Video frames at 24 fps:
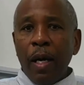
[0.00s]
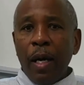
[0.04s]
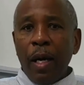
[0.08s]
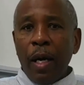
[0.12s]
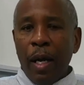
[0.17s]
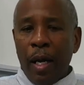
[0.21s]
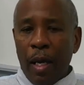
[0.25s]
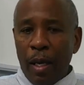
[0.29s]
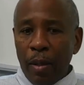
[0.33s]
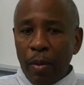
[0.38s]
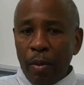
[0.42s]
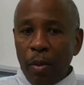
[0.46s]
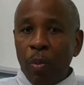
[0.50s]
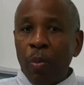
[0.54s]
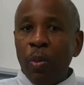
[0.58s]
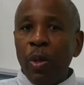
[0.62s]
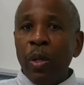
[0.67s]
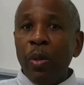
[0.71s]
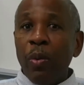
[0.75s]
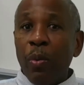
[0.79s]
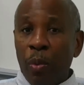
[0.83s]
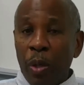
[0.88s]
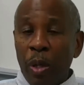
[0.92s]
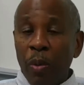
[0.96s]

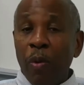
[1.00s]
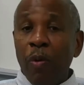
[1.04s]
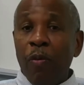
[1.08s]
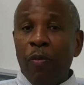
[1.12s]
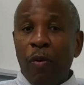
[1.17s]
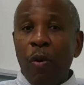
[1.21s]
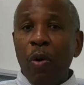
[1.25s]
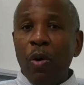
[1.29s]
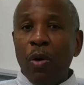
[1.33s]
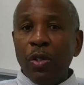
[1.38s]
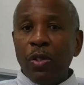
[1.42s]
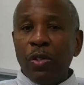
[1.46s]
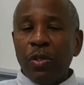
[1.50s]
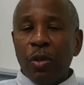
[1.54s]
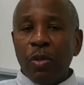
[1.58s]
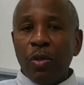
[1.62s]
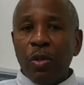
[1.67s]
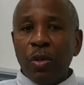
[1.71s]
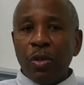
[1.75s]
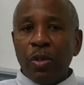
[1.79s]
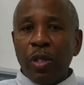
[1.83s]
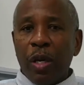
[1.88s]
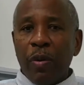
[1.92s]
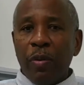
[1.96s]
and we will focus on
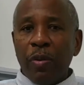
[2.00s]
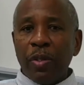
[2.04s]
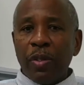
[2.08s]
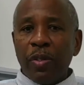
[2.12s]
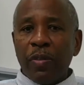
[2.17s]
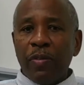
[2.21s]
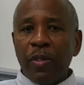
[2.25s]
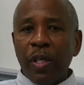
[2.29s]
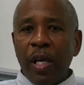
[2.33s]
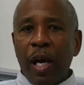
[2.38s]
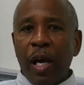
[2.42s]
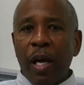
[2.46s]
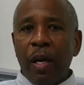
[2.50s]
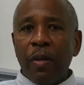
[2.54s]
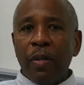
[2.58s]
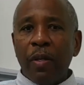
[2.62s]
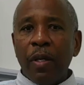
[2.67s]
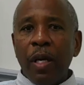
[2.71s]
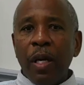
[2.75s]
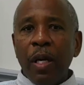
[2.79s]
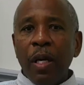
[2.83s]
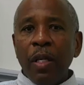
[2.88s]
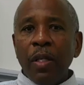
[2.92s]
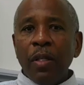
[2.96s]
those areas of town.
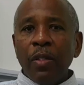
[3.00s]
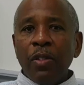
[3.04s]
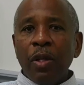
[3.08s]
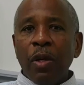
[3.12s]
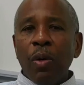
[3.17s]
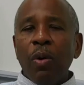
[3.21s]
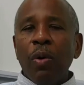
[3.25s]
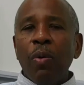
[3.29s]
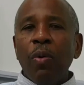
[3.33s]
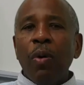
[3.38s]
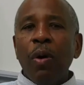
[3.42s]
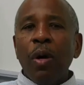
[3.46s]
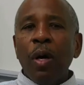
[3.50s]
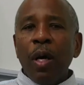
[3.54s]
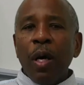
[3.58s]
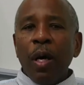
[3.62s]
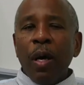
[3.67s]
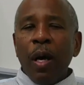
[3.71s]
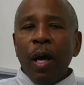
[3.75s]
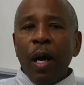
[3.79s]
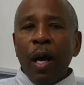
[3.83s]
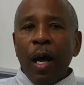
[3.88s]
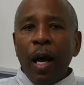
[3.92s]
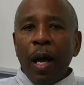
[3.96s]
So
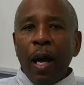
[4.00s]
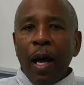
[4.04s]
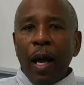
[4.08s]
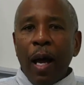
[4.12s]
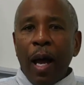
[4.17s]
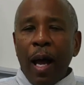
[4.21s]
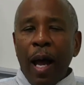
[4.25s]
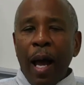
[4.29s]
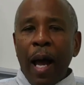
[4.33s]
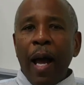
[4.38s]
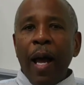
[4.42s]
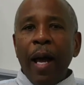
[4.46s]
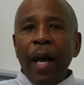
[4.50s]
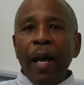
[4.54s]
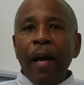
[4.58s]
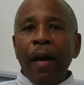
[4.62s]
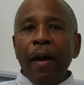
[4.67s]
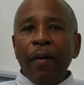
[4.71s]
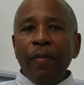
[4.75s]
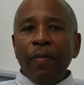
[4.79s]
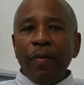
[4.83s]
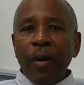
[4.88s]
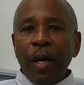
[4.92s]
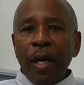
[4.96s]
I
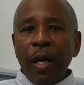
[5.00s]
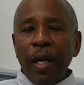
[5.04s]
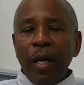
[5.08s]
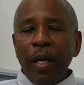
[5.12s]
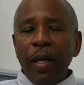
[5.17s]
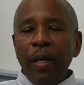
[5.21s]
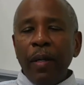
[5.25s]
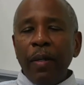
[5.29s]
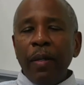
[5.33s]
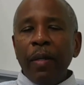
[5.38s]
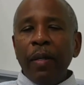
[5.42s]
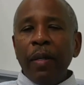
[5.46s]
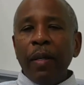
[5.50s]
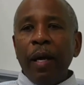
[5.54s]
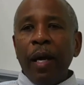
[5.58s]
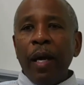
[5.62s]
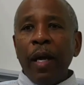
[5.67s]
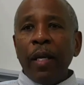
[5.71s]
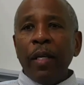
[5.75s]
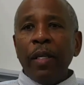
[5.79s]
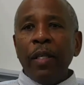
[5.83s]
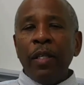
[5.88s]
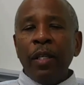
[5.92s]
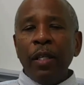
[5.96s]
have
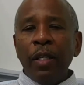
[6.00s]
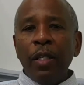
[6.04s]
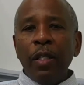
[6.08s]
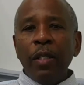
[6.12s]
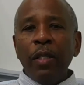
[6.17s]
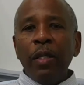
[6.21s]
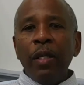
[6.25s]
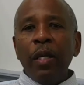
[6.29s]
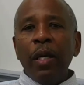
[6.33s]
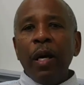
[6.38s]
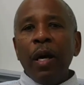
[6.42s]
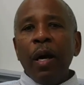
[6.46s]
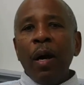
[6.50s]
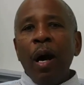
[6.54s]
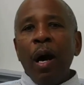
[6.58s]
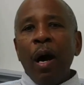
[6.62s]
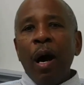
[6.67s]
a good